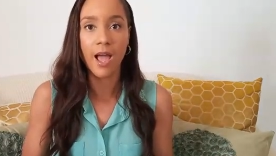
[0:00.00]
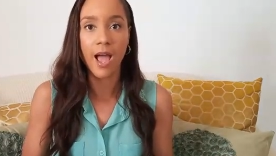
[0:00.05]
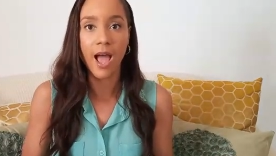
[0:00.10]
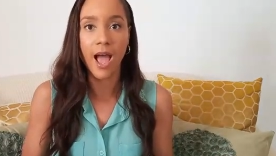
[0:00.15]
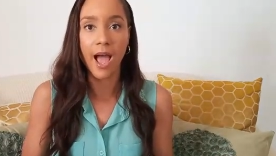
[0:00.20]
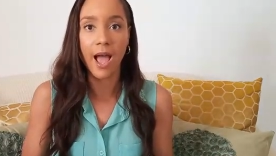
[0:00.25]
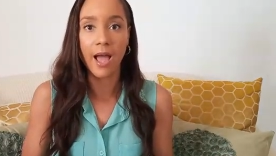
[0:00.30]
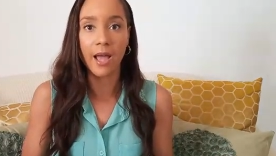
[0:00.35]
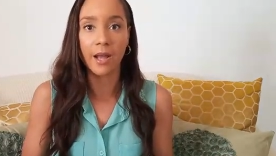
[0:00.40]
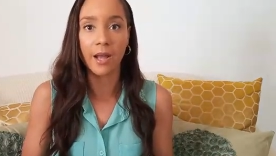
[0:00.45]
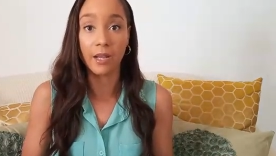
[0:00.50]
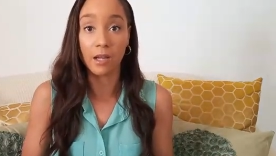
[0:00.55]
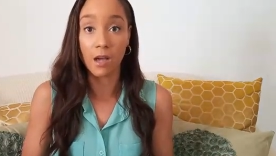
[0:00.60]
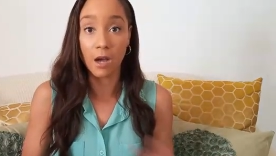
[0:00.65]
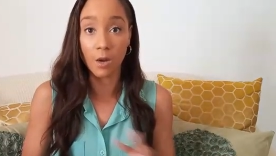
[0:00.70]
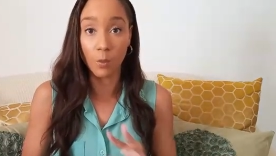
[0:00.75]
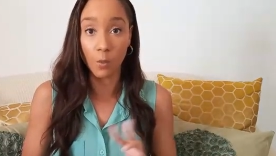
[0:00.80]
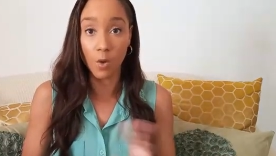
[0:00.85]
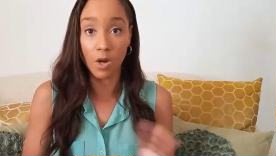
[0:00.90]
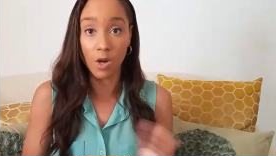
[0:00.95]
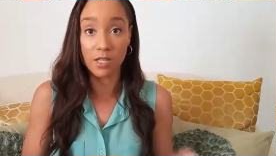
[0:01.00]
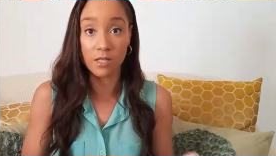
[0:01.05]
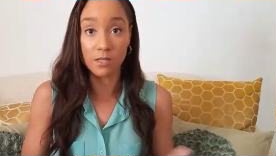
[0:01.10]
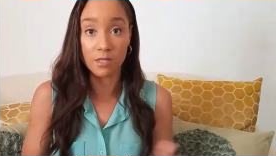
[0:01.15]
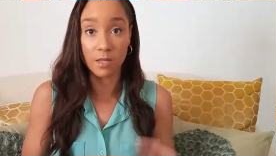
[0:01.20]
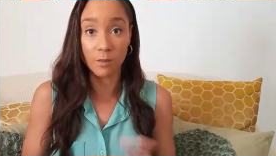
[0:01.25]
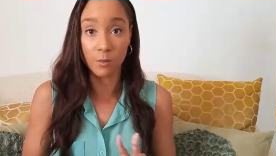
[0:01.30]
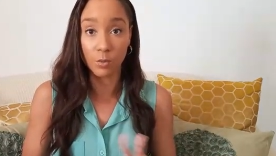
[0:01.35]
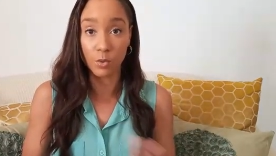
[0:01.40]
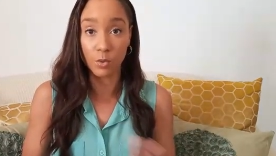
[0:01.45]
And I got ones
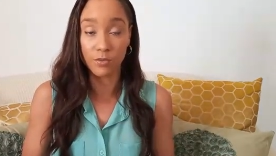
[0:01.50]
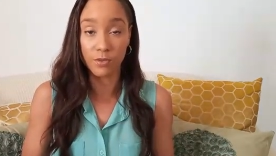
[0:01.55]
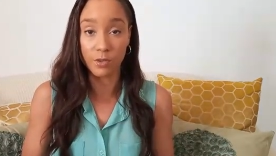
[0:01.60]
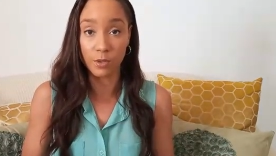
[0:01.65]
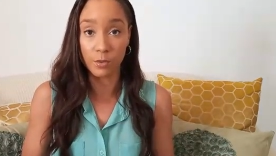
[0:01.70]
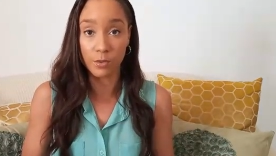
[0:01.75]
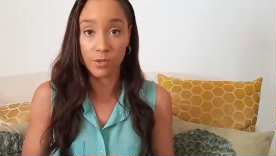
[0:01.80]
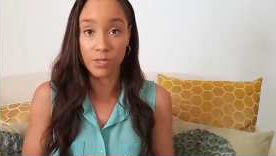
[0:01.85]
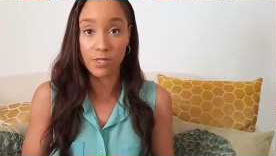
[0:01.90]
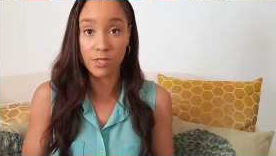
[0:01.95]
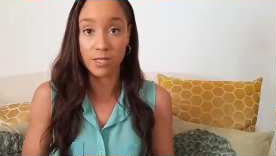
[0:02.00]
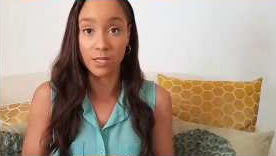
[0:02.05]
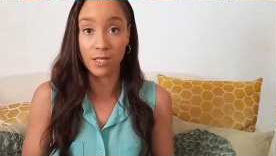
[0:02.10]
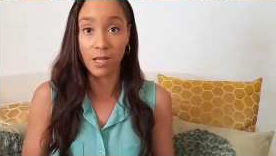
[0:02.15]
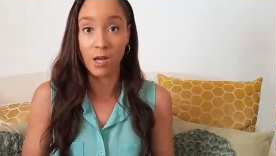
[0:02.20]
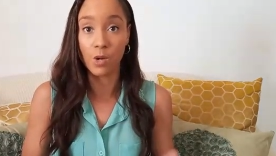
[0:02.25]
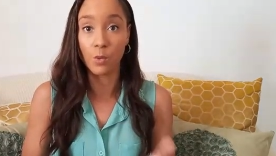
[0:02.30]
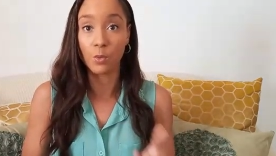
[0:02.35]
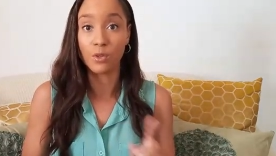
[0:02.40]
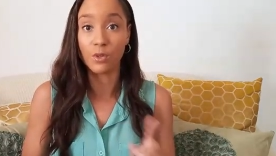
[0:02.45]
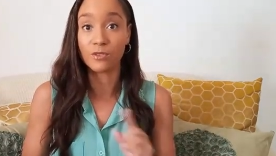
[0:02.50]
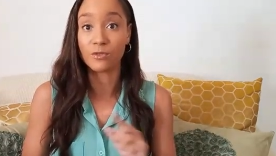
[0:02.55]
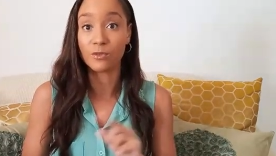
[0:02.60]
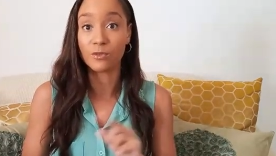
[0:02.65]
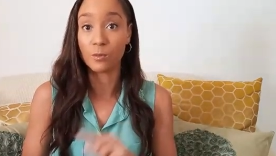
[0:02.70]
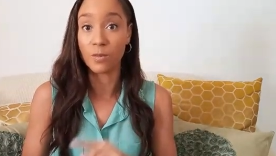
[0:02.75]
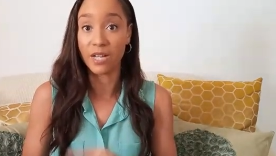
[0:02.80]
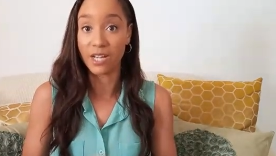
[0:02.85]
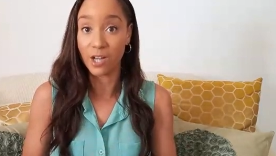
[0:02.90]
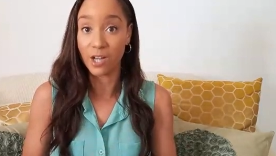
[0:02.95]
in both of those, along with
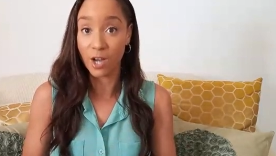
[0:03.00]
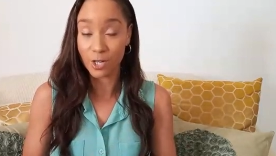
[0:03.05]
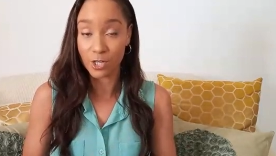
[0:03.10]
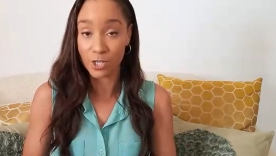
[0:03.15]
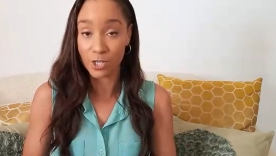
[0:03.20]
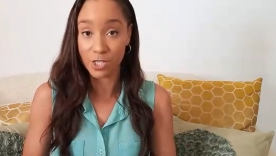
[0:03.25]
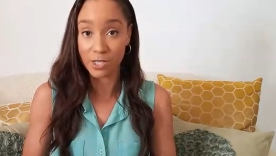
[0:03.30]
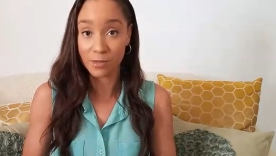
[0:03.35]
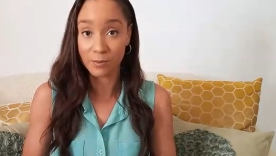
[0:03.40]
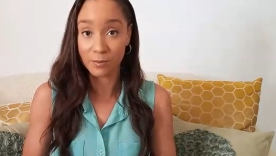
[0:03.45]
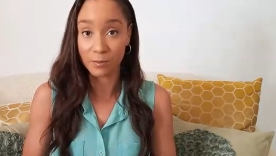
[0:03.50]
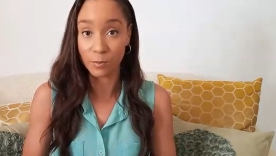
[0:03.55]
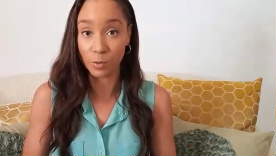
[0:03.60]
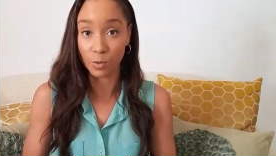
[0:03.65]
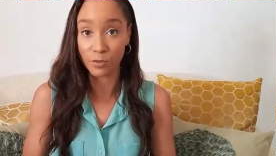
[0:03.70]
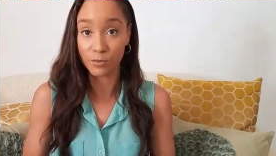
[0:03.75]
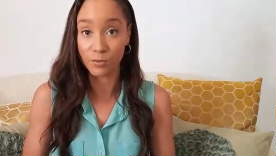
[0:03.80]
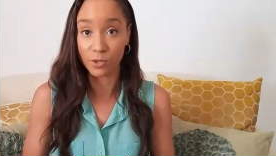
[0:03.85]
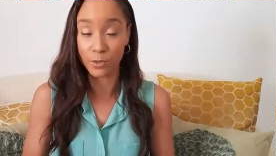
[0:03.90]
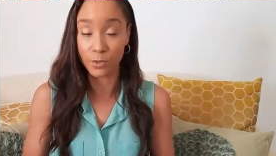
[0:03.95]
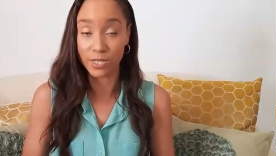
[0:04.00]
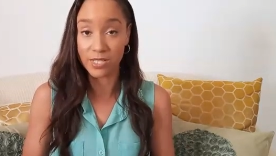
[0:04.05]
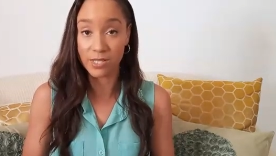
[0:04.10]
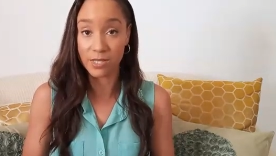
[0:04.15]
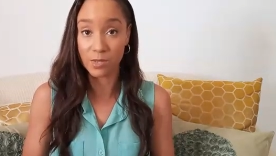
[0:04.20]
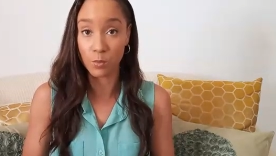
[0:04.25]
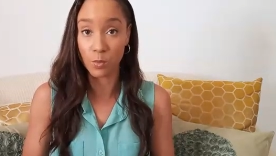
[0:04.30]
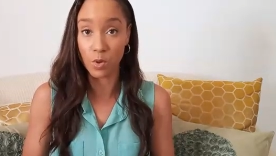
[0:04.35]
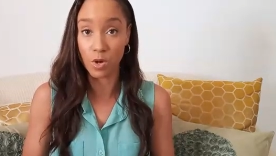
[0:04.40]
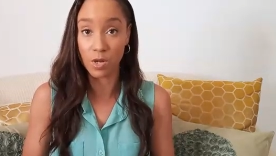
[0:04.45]
biology, both
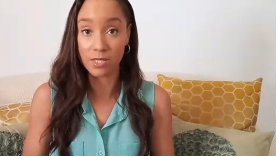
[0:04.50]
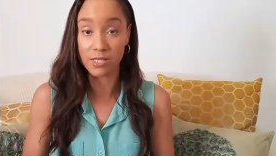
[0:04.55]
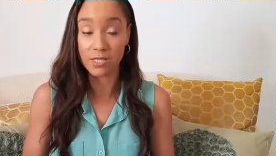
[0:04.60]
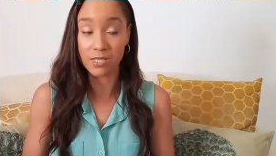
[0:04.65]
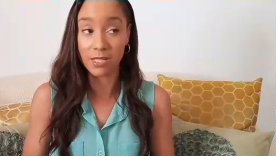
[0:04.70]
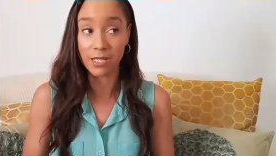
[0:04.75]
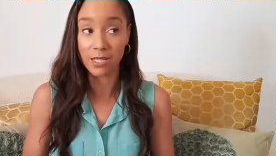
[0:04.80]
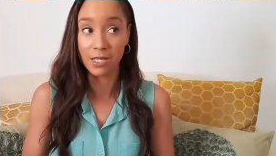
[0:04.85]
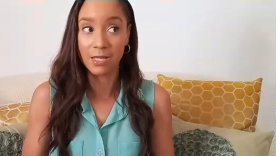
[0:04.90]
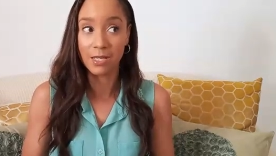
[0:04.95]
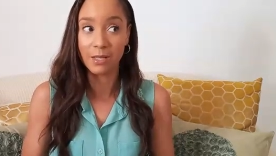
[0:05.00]
units, ones.